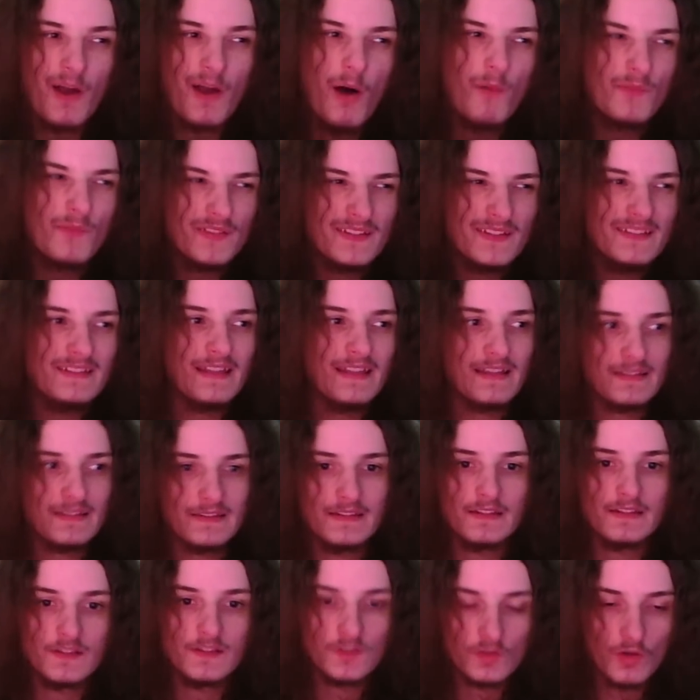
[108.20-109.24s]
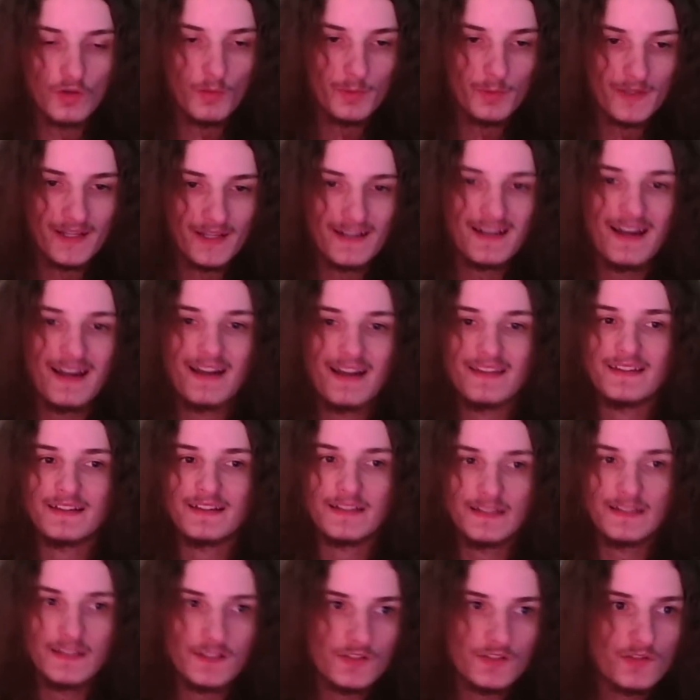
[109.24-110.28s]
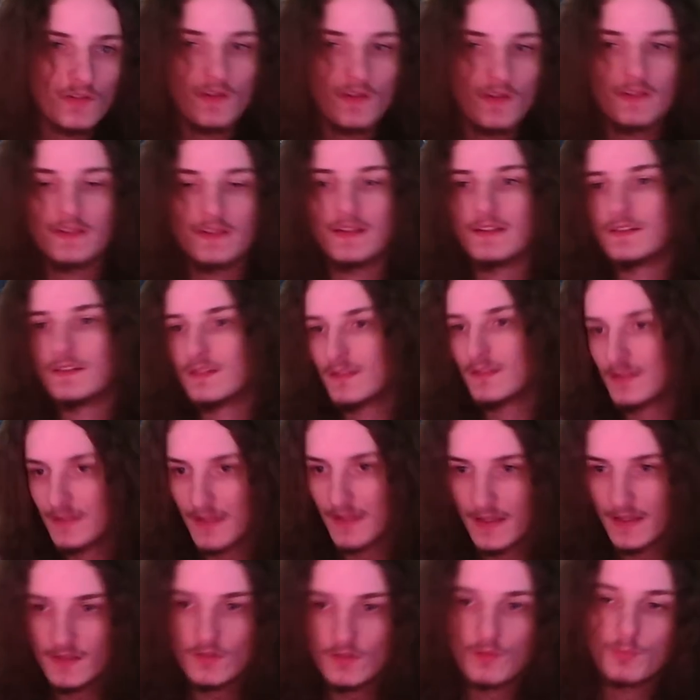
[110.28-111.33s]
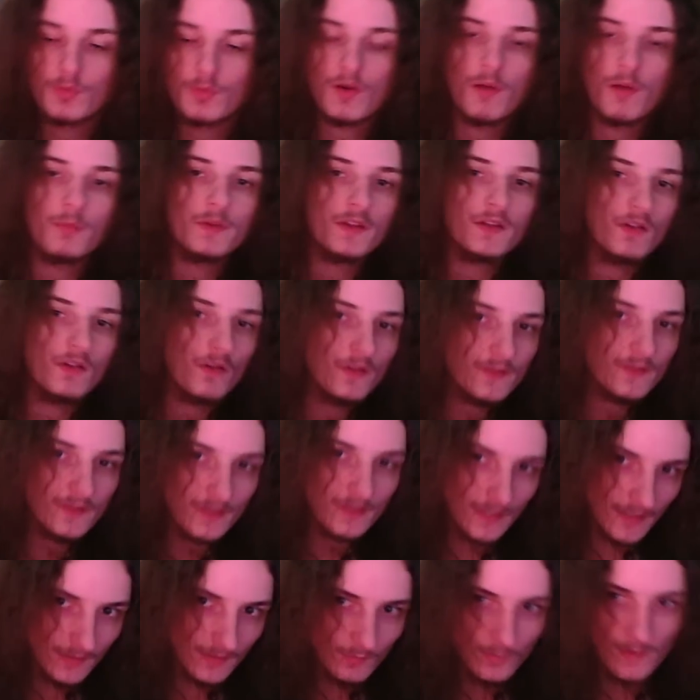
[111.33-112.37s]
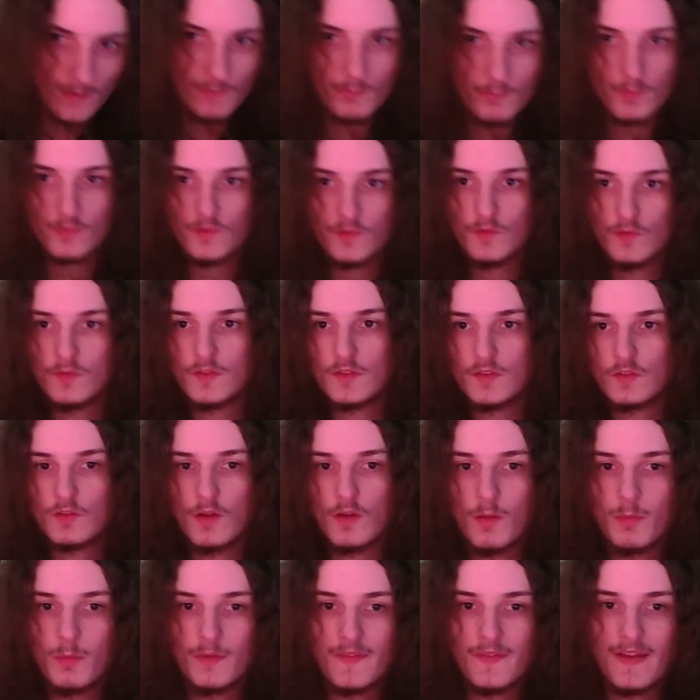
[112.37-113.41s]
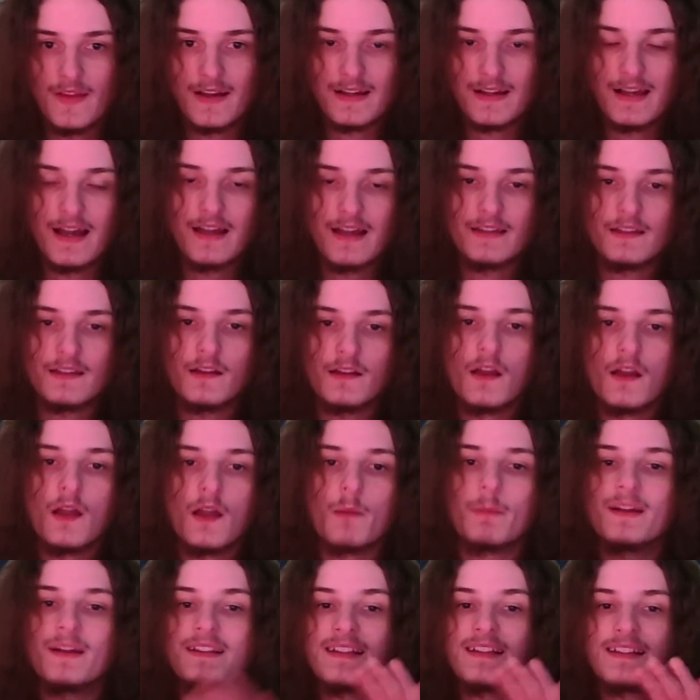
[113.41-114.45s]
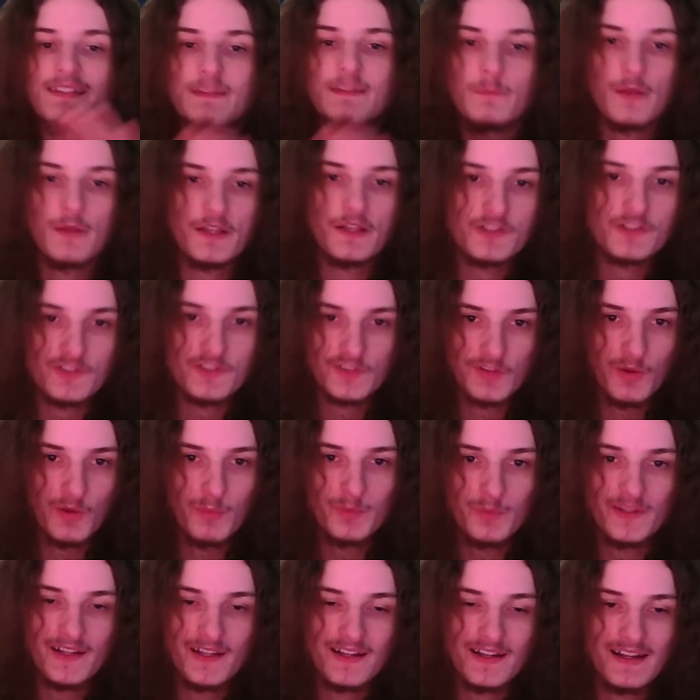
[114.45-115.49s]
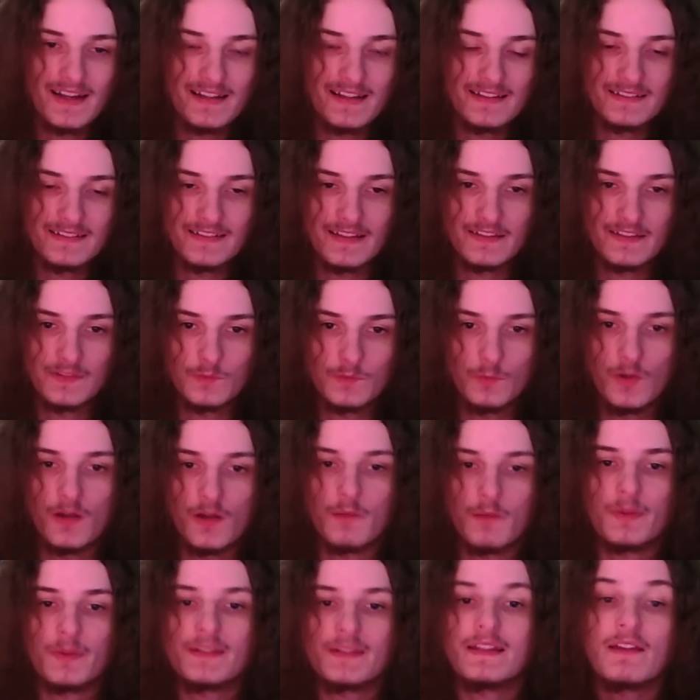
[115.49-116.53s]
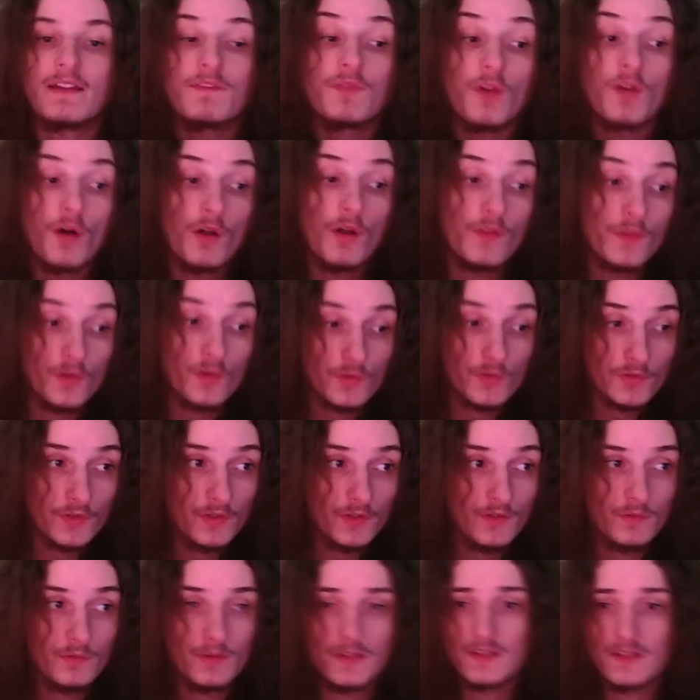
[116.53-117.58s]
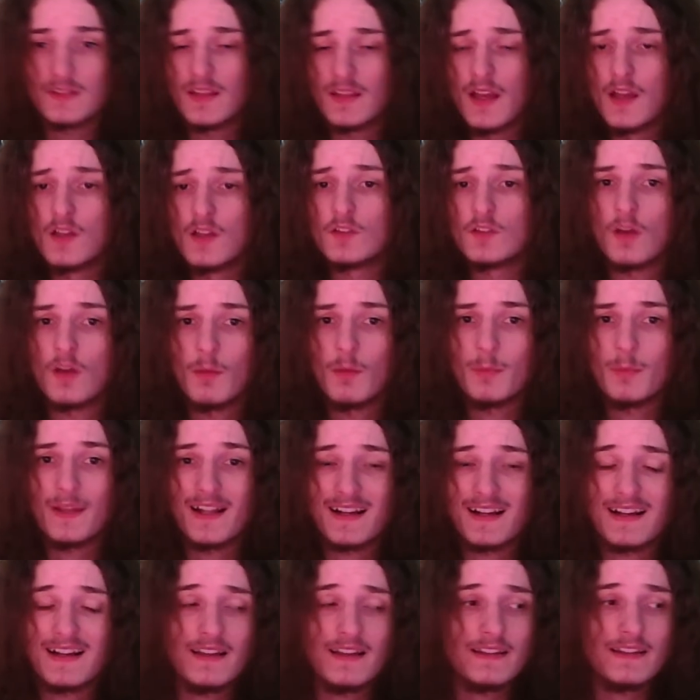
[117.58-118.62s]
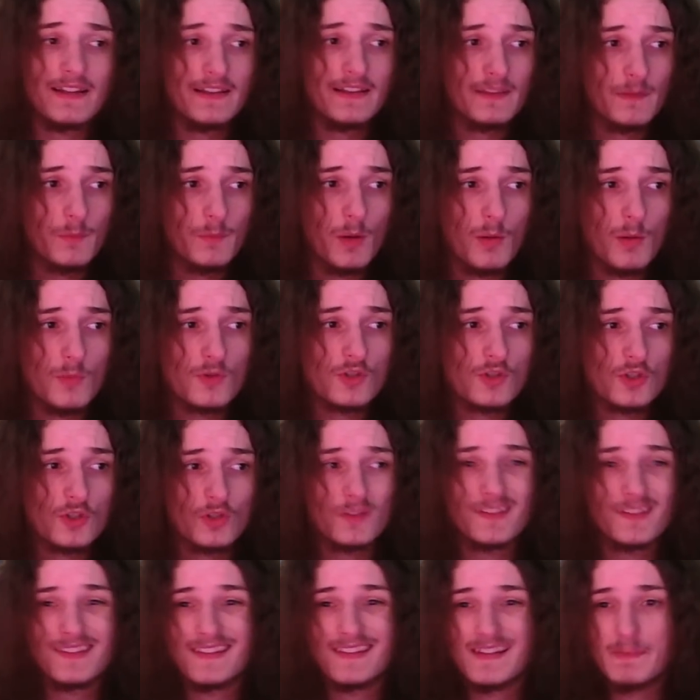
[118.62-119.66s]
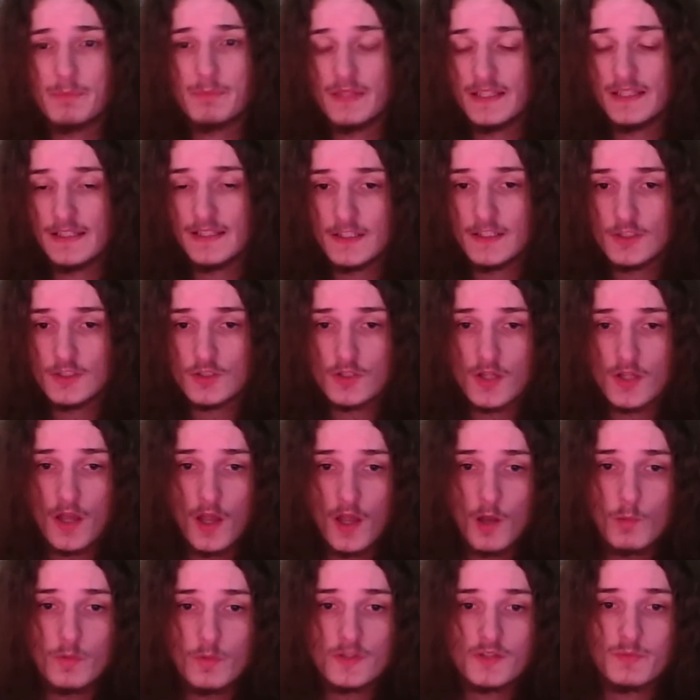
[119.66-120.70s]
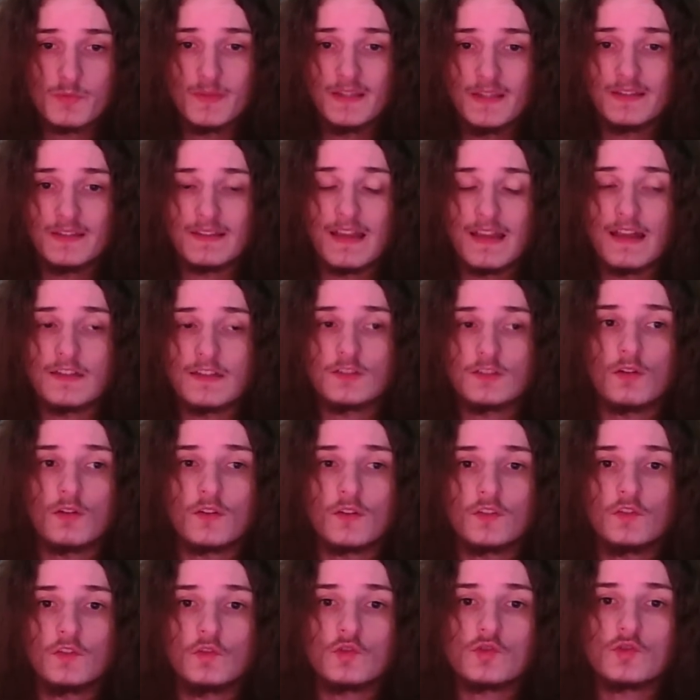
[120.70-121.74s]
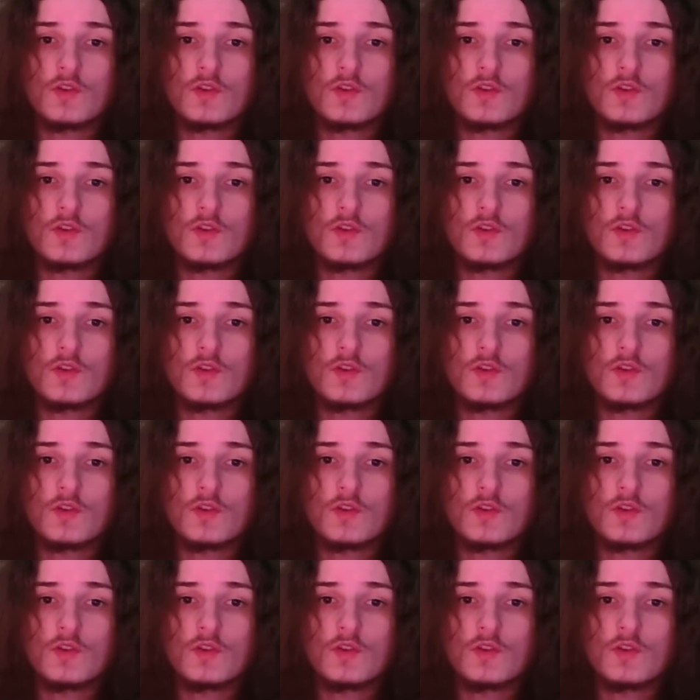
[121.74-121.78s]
Obviously there's still the Sorbonne Arcana glitch, so at the end of the day you're probably going to get away with using Sorbonne Arcana, but let's imagine Sorbonne Arcana doesn't work. But yeah, for all those curious, Sorbonne Arcana at the moment should still be glitched, which means as long as you